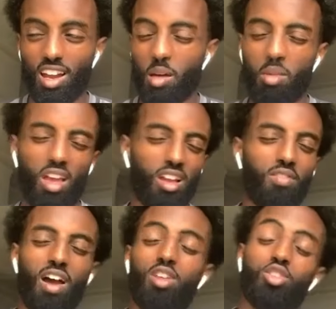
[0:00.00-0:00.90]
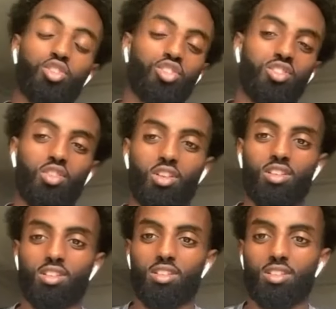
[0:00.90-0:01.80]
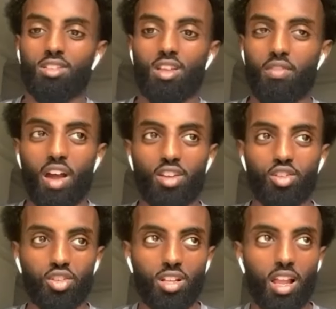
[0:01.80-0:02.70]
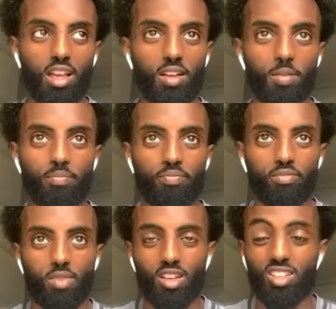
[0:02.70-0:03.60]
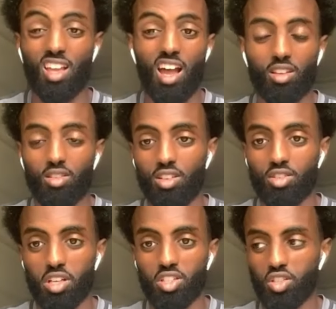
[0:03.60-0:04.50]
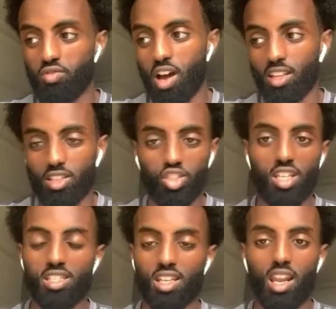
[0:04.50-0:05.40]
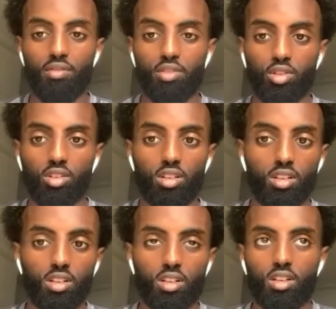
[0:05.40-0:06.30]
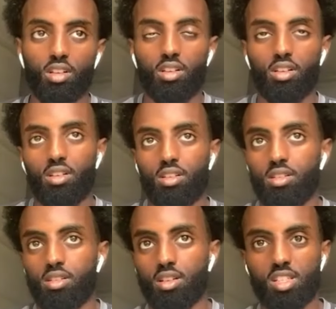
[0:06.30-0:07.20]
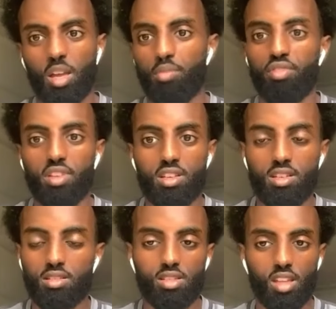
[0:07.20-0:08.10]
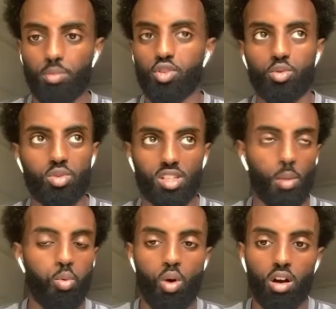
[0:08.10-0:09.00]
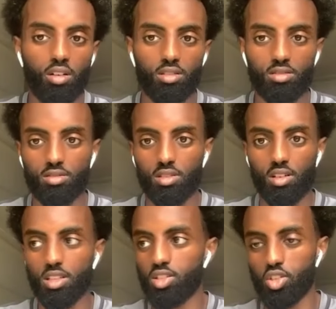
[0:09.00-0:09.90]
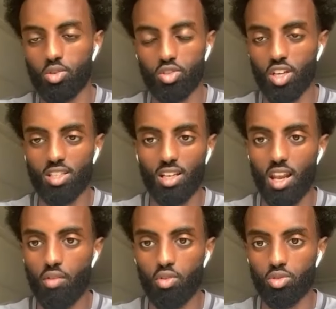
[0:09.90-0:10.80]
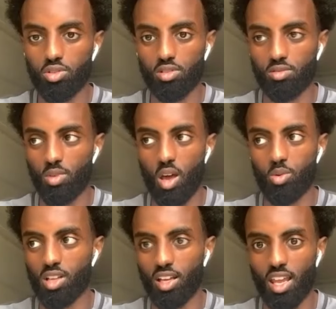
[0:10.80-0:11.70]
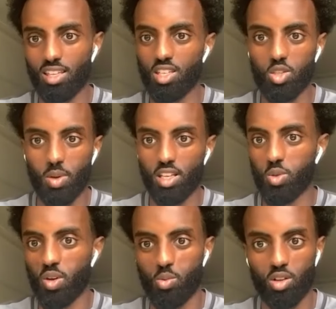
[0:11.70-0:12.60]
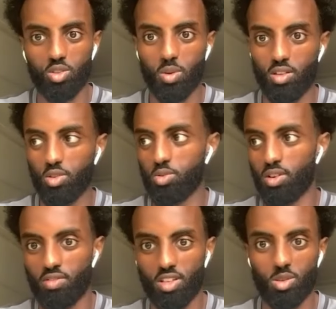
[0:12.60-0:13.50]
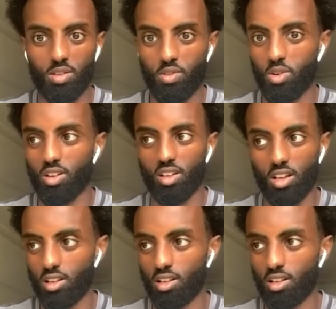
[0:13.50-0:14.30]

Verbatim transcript: And I'm like, if I just done, if I just like started in the trenches rather than chasing level, step three, step two, step one, League Two, chasing levels, you know, back 19, 20, 21, 22, 23, 24,